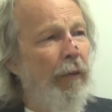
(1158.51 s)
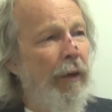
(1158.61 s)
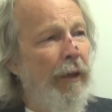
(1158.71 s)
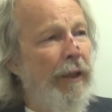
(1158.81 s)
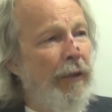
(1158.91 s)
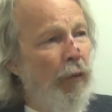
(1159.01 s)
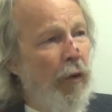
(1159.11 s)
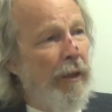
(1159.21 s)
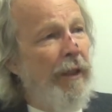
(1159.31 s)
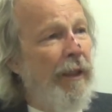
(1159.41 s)
where he's
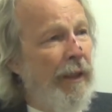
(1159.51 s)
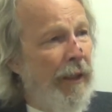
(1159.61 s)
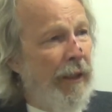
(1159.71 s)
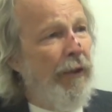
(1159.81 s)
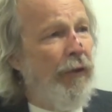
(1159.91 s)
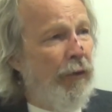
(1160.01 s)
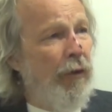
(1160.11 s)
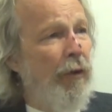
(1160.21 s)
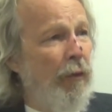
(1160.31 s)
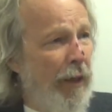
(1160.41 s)
walking into
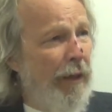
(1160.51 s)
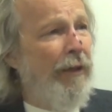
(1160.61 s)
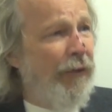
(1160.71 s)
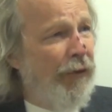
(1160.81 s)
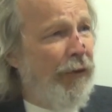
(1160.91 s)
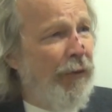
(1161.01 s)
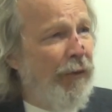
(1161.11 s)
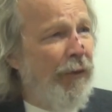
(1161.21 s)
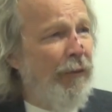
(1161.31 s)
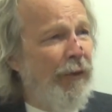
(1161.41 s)
school wearing the suit
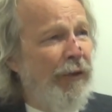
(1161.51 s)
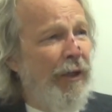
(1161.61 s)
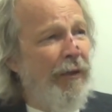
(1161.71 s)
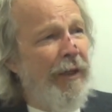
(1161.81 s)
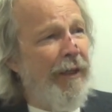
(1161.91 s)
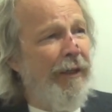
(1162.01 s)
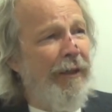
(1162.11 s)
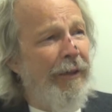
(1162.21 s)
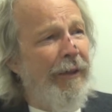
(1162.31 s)
that was donated.